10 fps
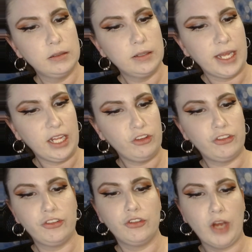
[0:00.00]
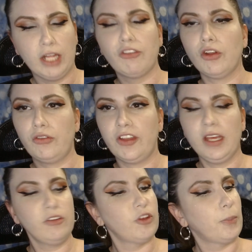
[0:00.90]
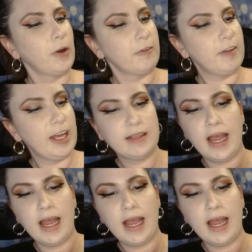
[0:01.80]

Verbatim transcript: It is translucent, so perfect.